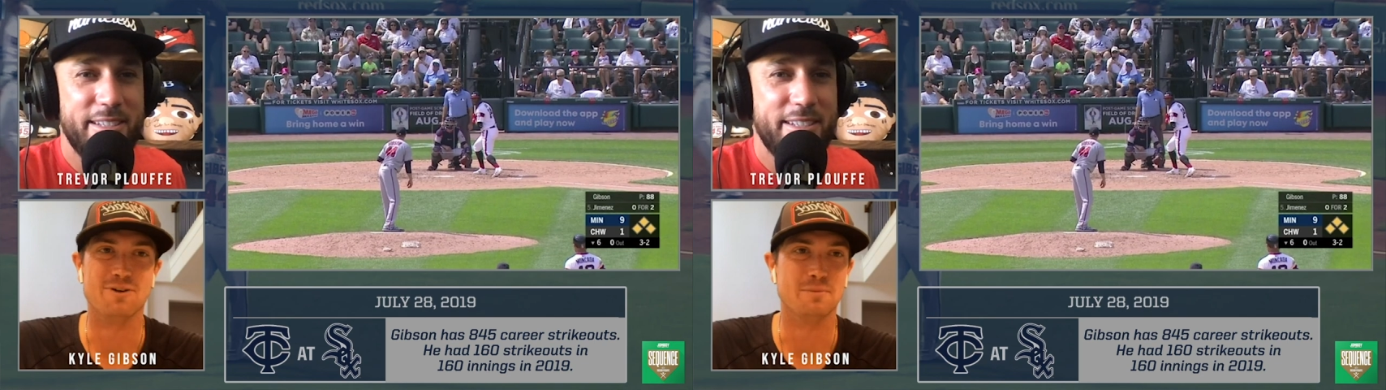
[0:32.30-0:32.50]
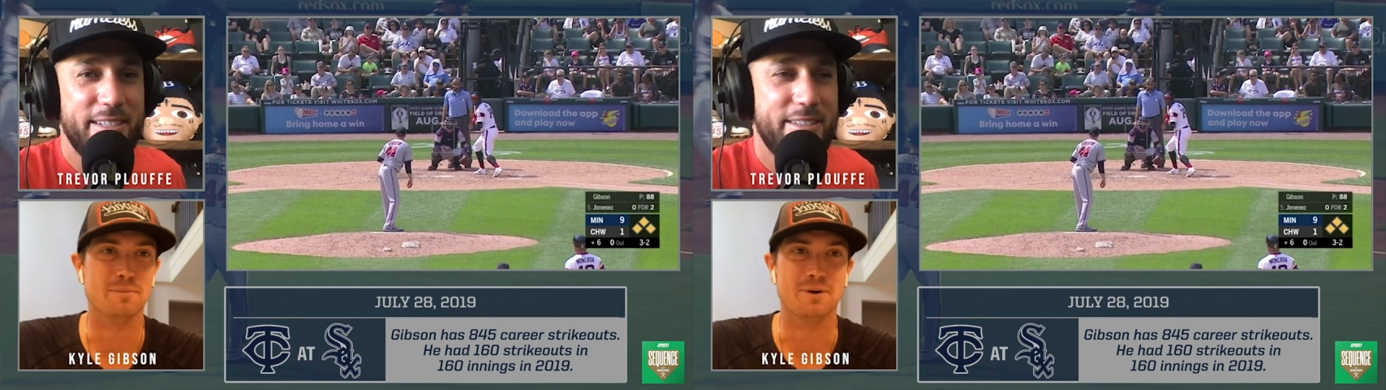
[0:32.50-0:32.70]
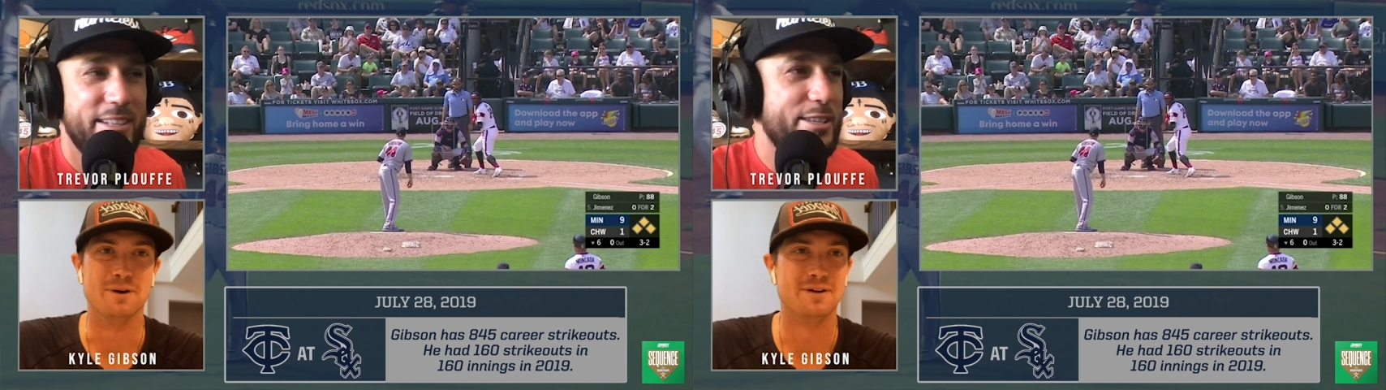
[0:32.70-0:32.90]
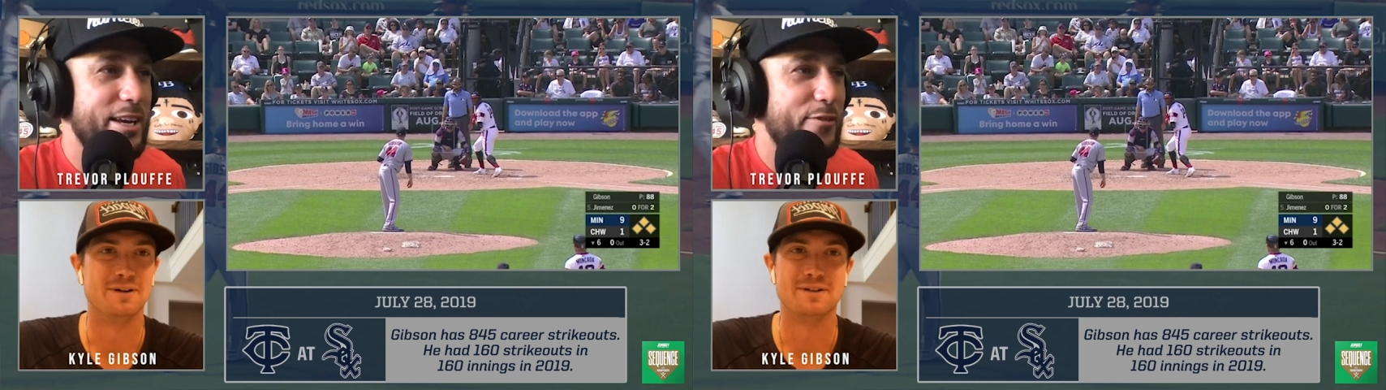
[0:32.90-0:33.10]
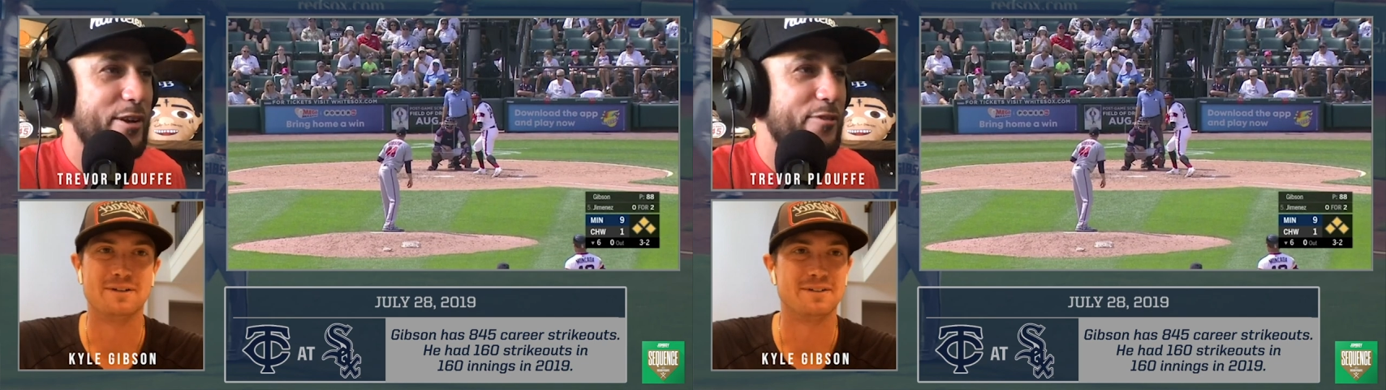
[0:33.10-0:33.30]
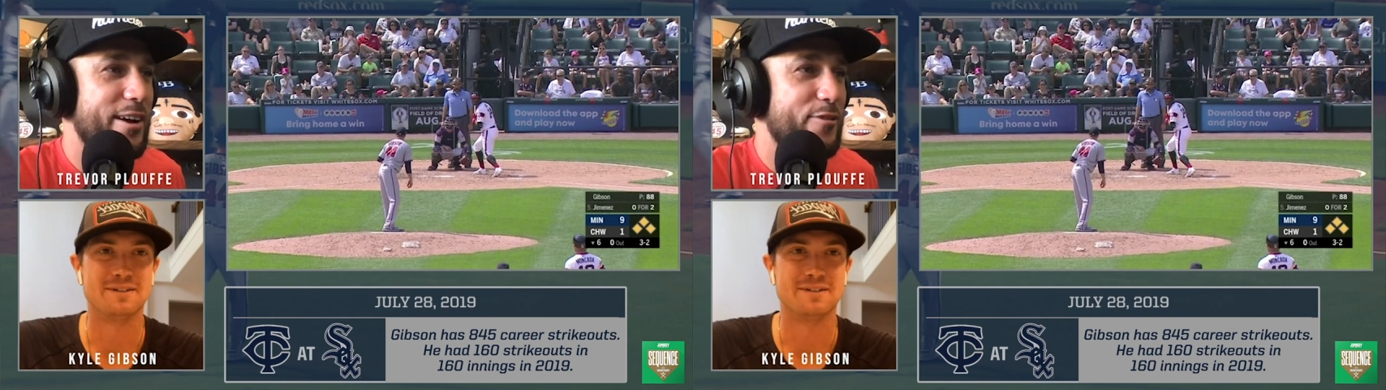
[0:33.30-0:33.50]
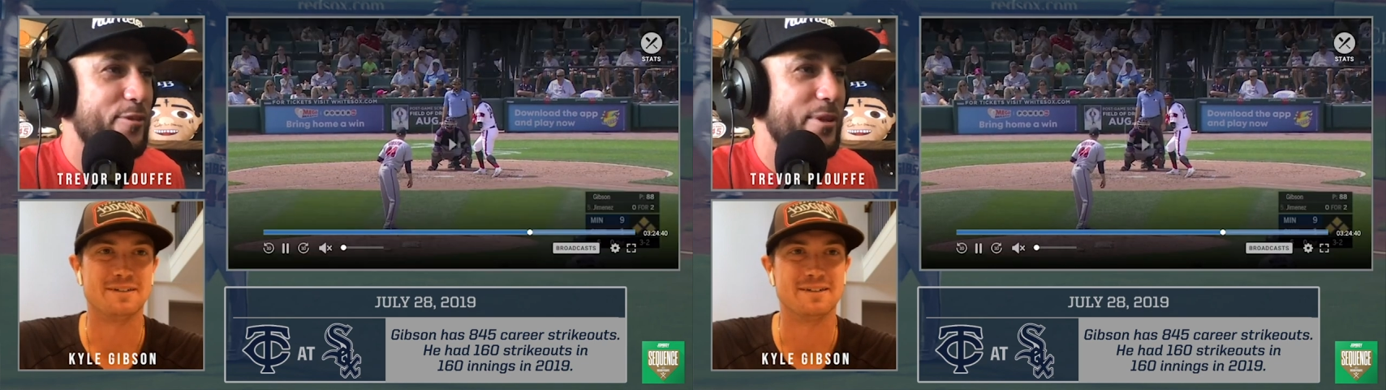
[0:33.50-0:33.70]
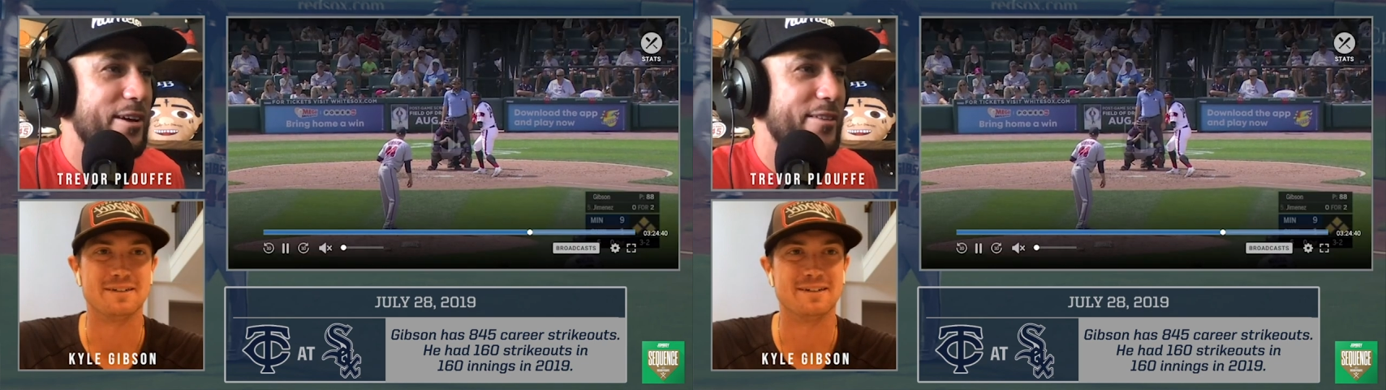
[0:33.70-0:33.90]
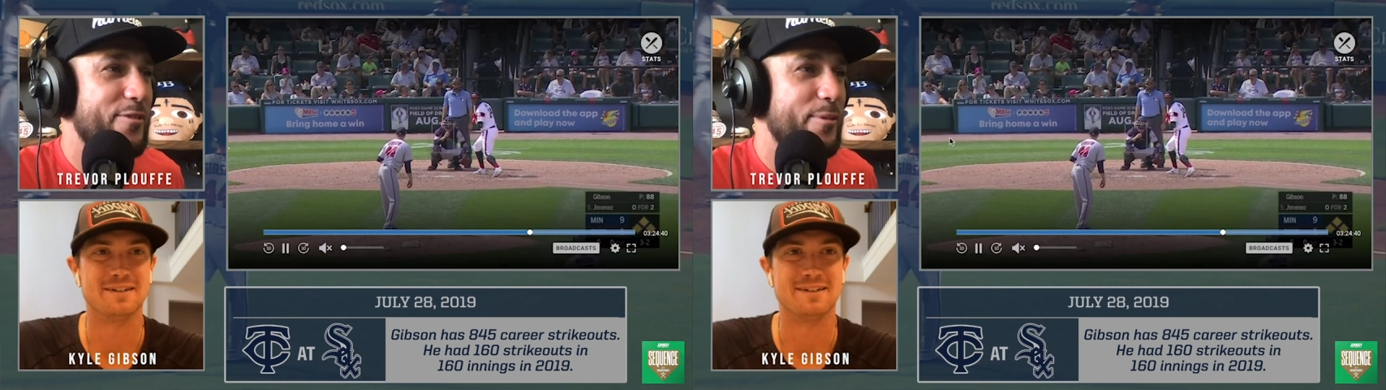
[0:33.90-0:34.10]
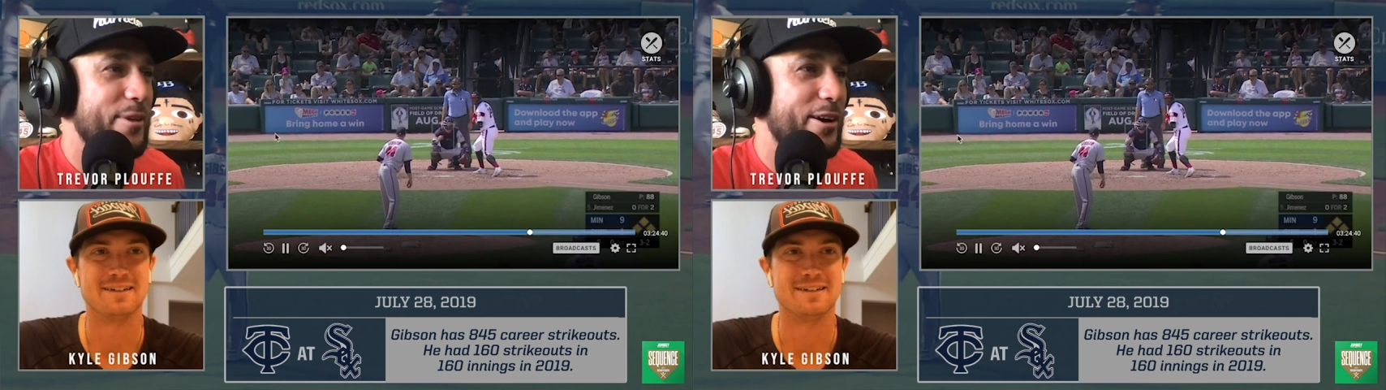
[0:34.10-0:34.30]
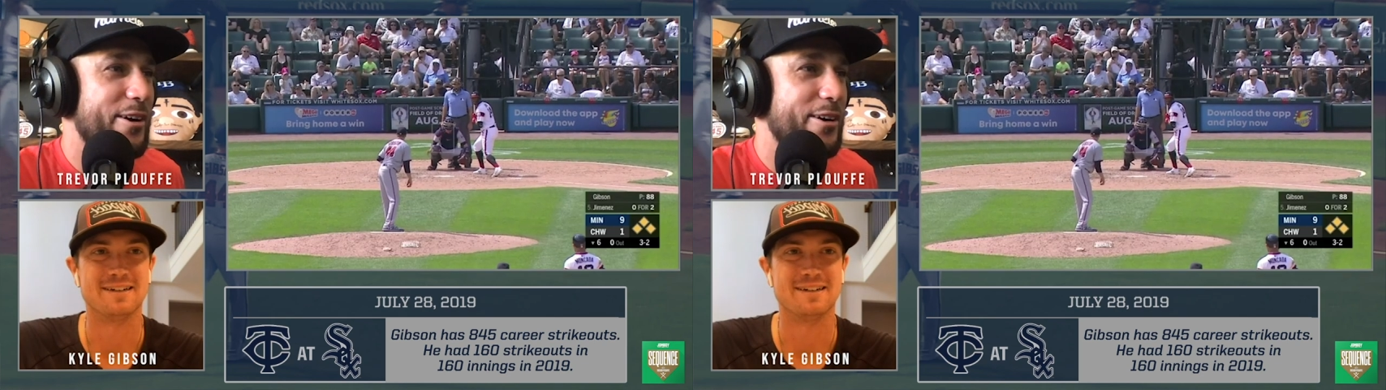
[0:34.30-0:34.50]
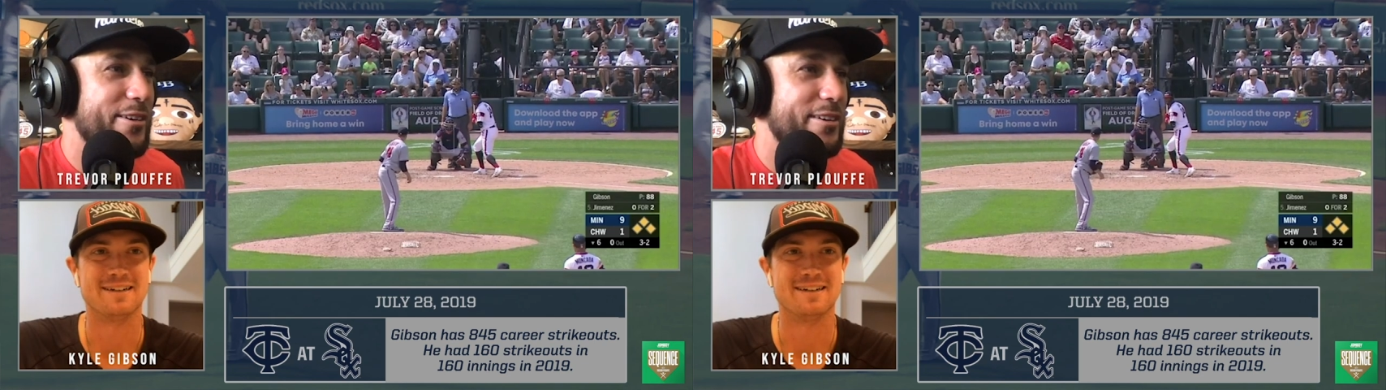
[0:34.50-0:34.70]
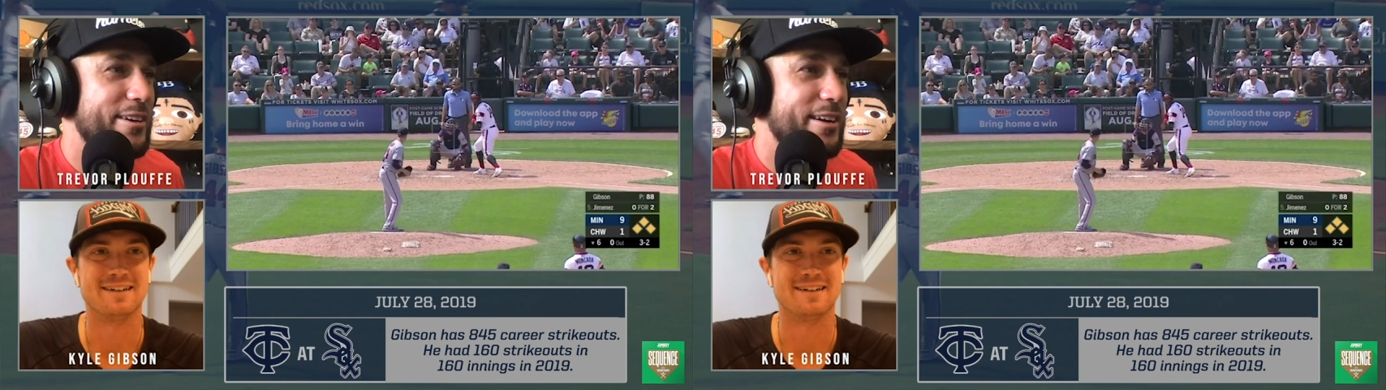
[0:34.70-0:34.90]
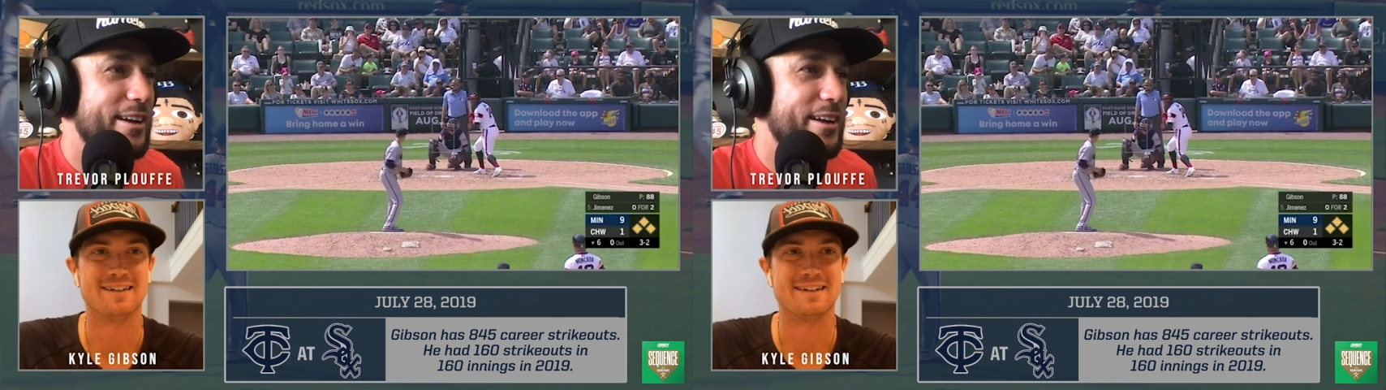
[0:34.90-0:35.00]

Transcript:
Speaker 1: don't remember. Let's look if we can find from the call.